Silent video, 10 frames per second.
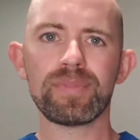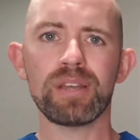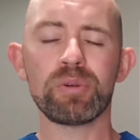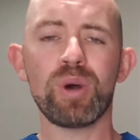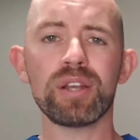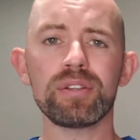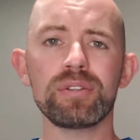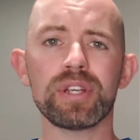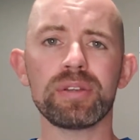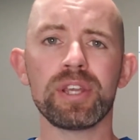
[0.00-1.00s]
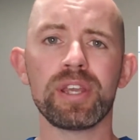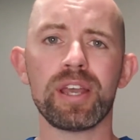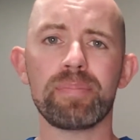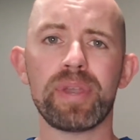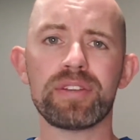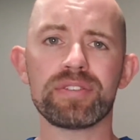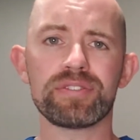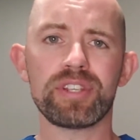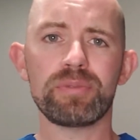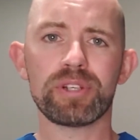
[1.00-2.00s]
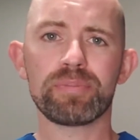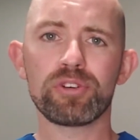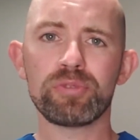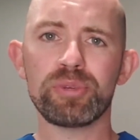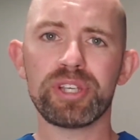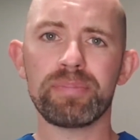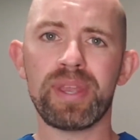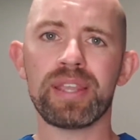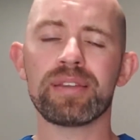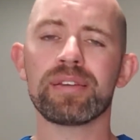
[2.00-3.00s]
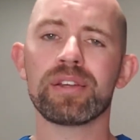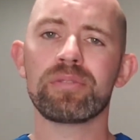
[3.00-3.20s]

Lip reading: We wanted to look at patients, see what improvement we could make